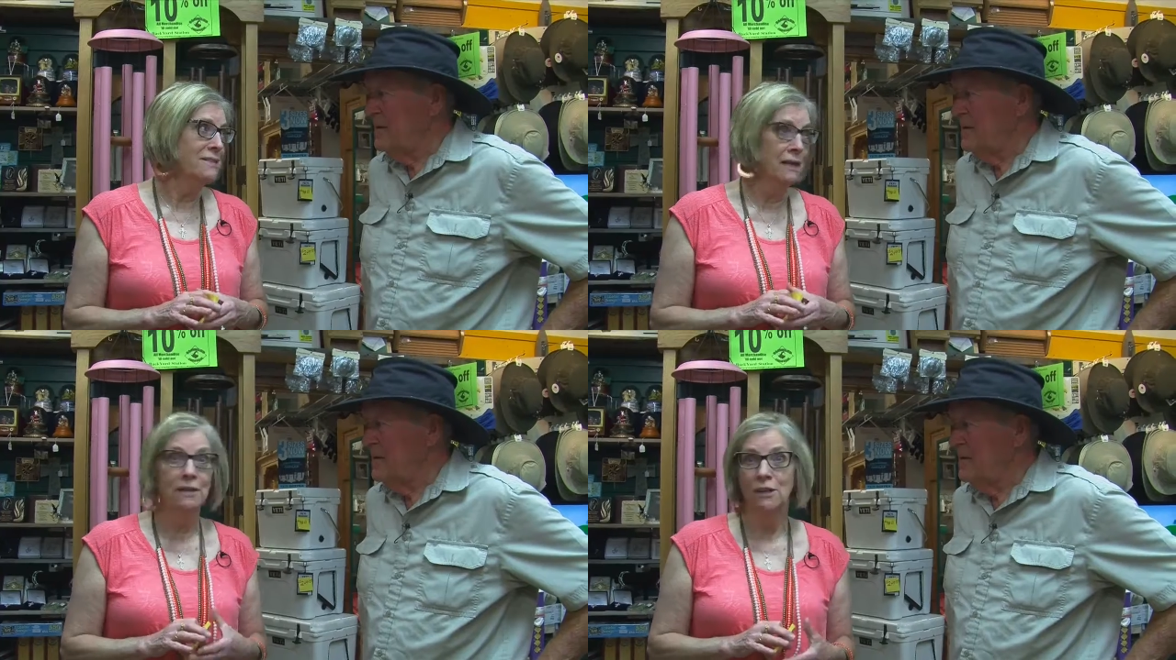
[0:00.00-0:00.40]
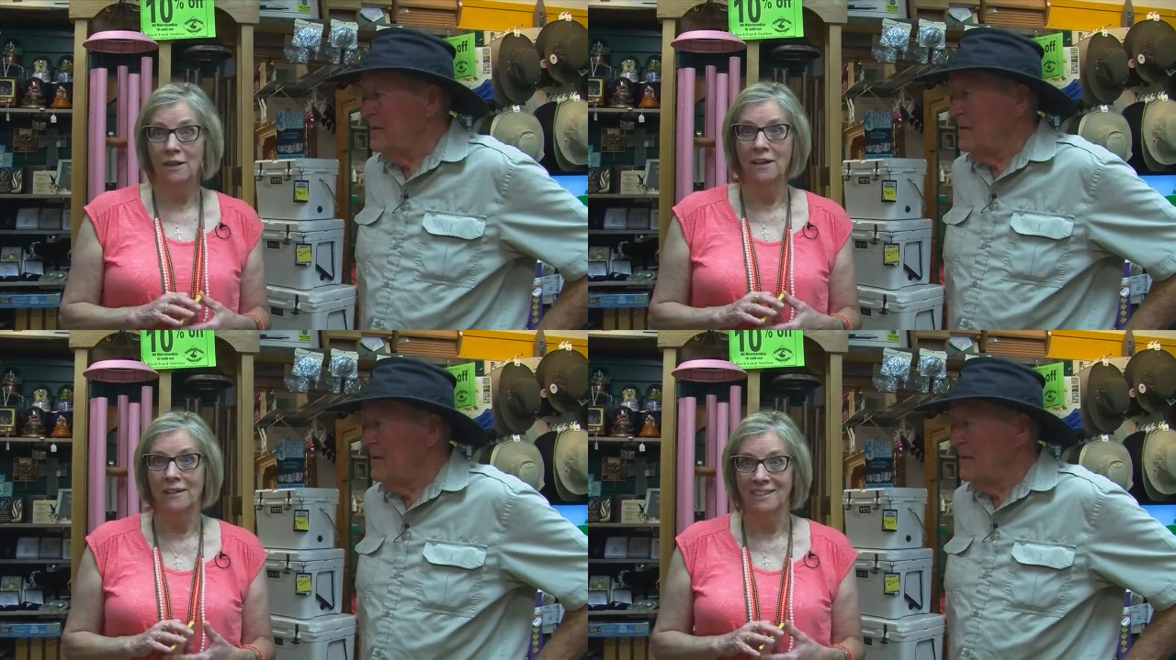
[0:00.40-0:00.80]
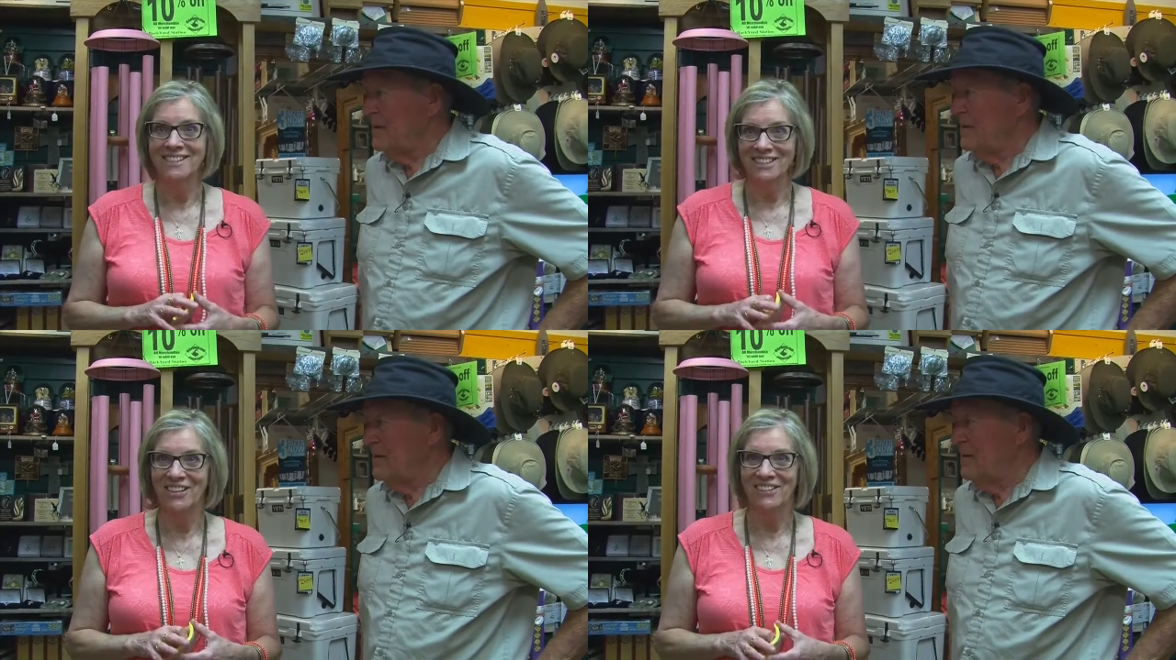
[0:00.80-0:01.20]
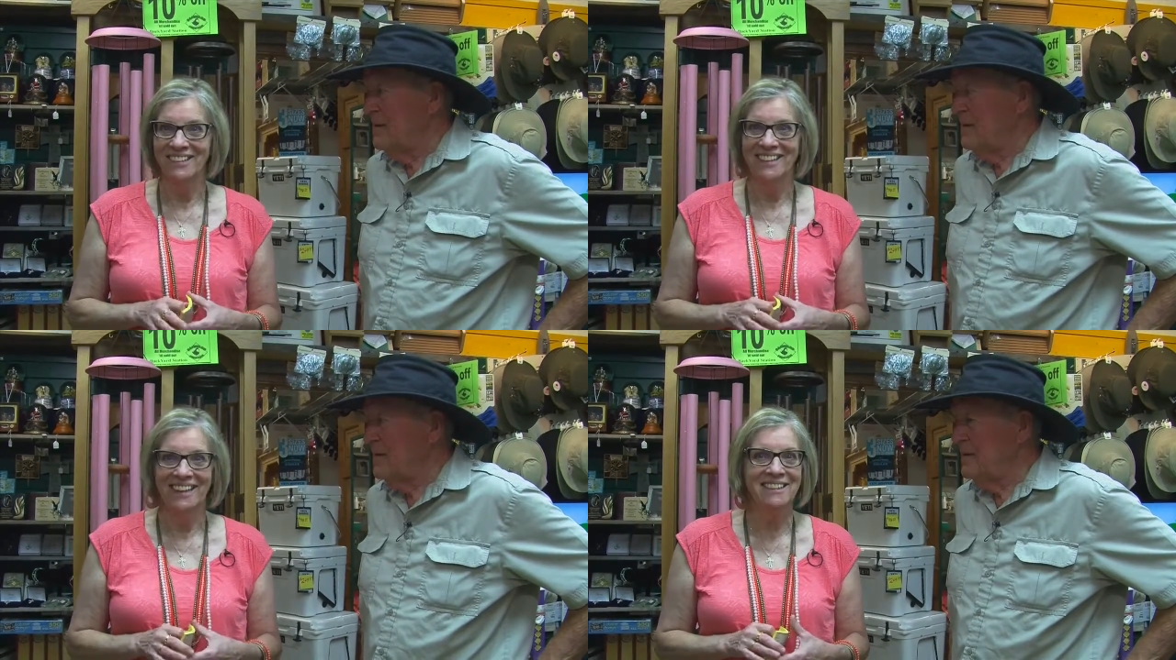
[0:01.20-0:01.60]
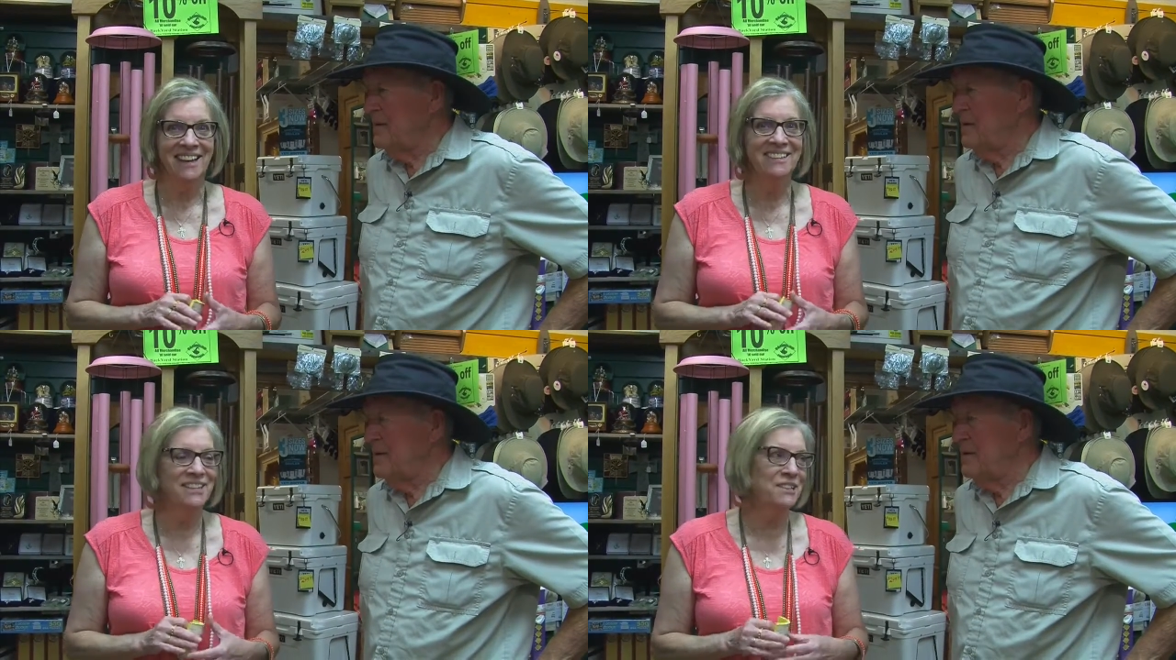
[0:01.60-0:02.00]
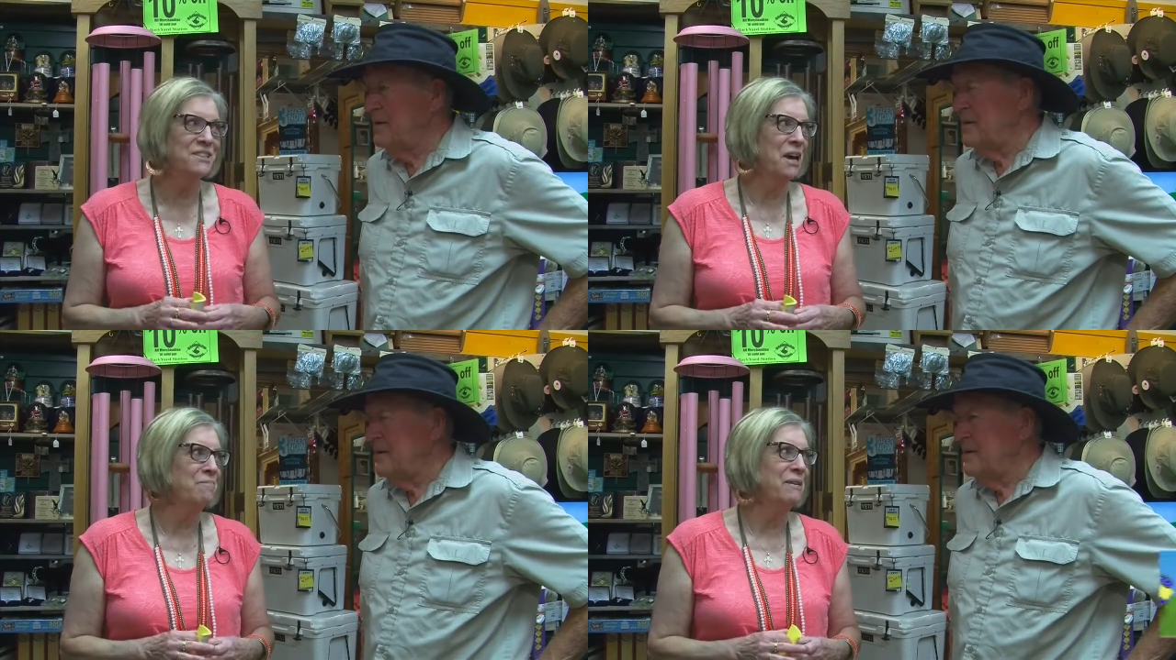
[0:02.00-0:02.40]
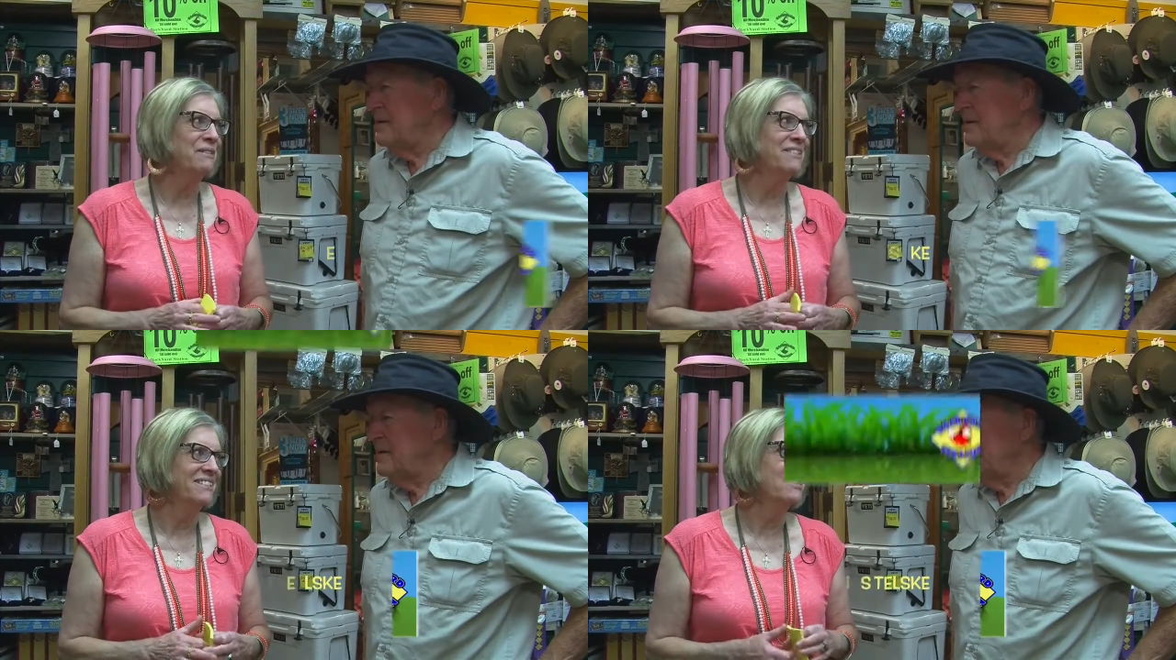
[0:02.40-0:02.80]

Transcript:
Speaker 1: sale on. So it, it does happen.